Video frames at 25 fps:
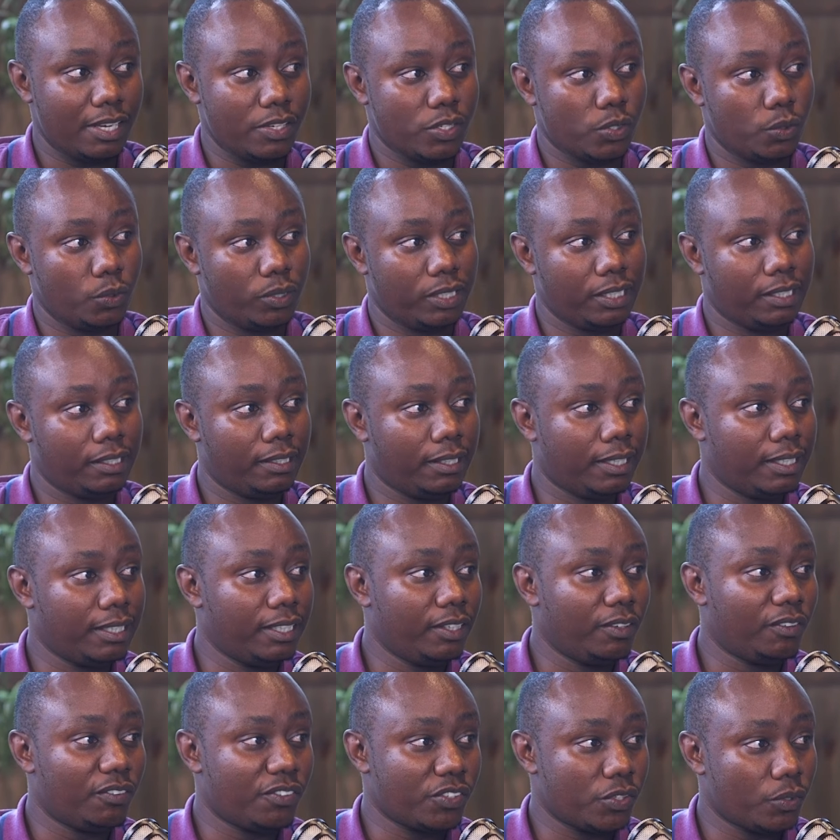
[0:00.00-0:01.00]
So
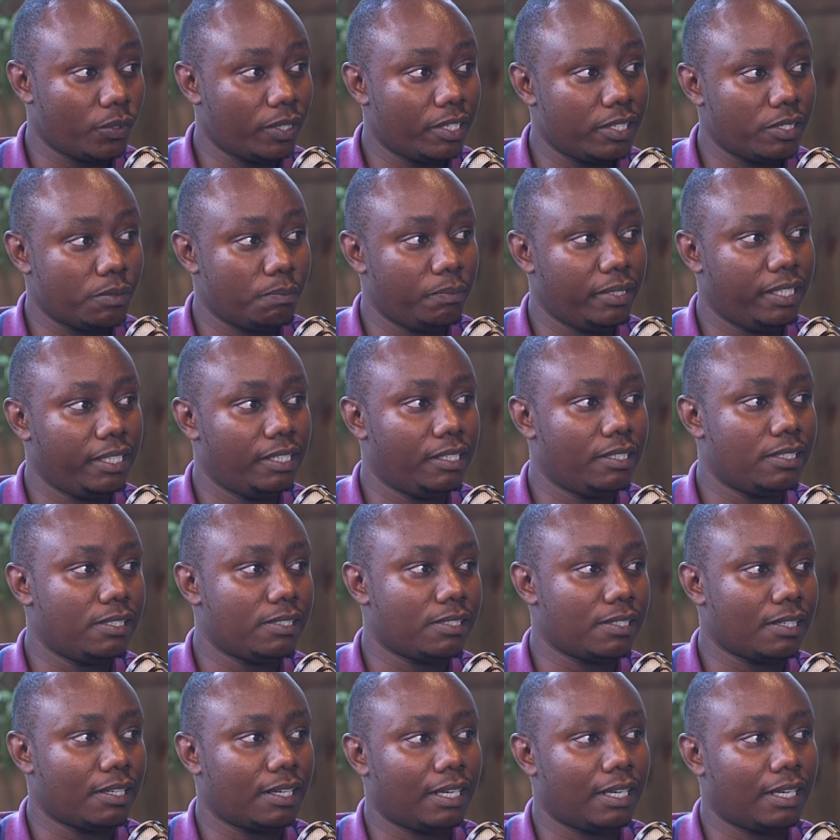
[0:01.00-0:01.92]
degrading of soils means,